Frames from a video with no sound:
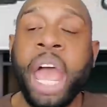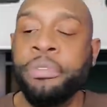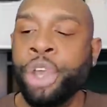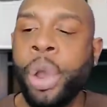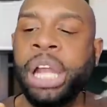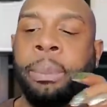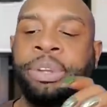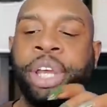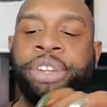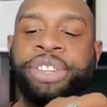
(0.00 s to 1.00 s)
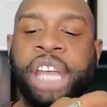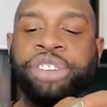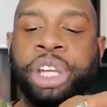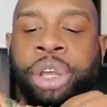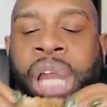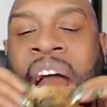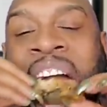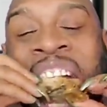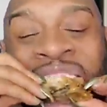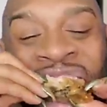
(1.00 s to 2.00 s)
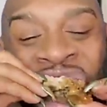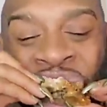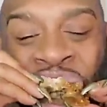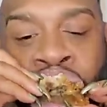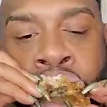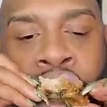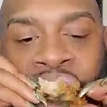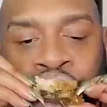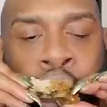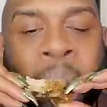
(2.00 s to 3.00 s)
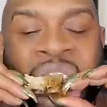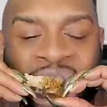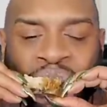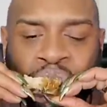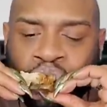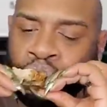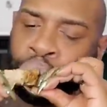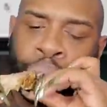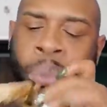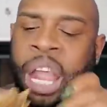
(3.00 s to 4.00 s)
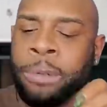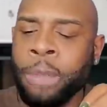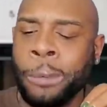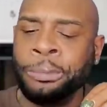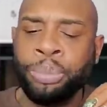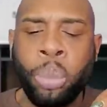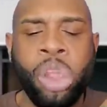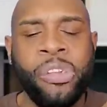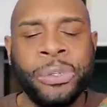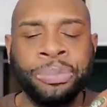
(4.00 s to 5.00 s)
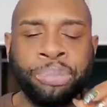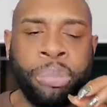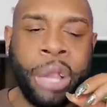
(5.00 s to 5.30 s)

If you're in a particular station in your life, mm mm, mm, mm